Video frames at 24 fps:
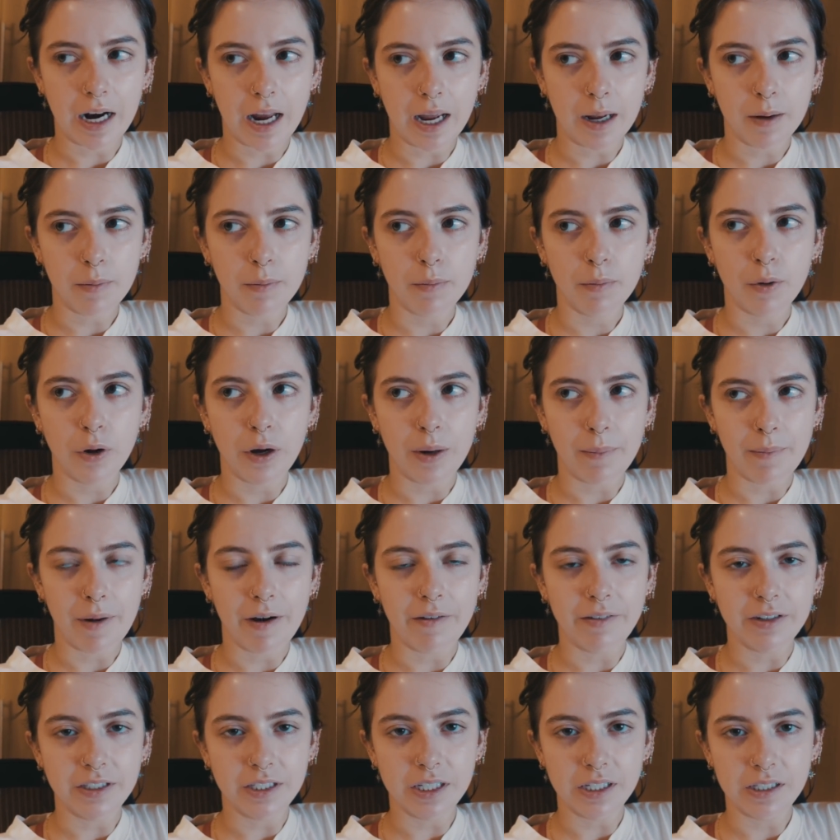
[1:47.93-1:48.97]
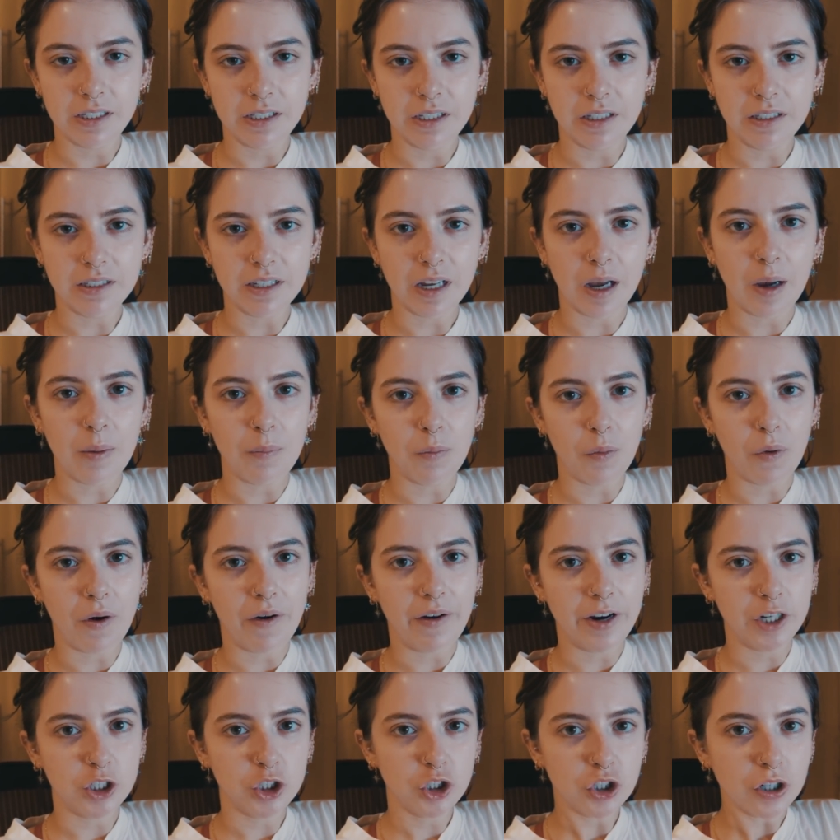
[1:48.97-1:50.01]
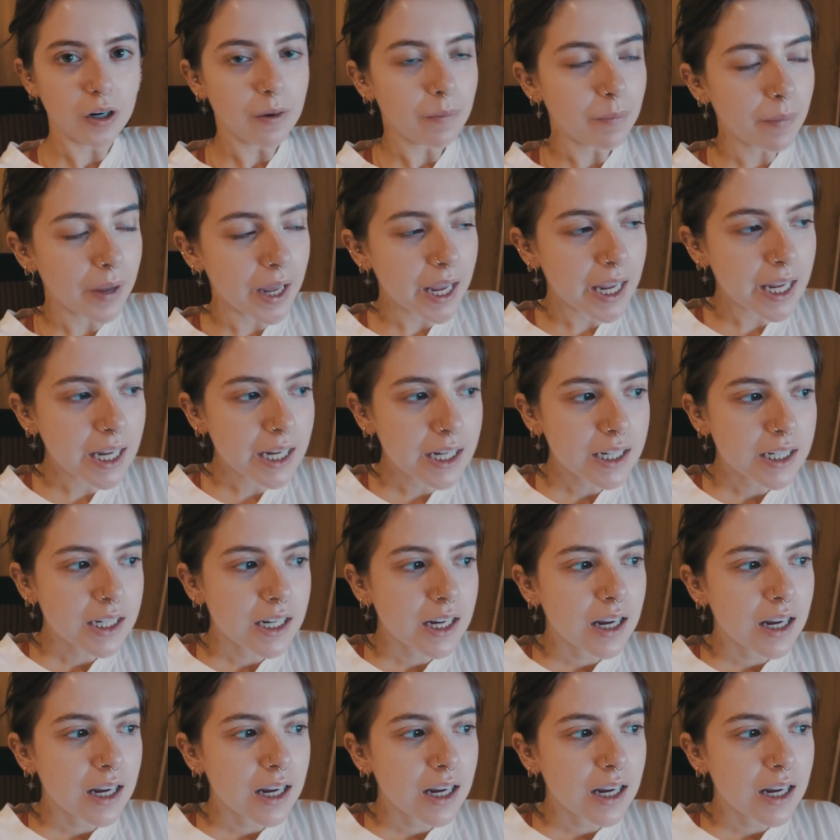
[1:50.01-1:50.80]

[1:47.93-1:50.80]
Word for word: like putting my resistance up where it should be.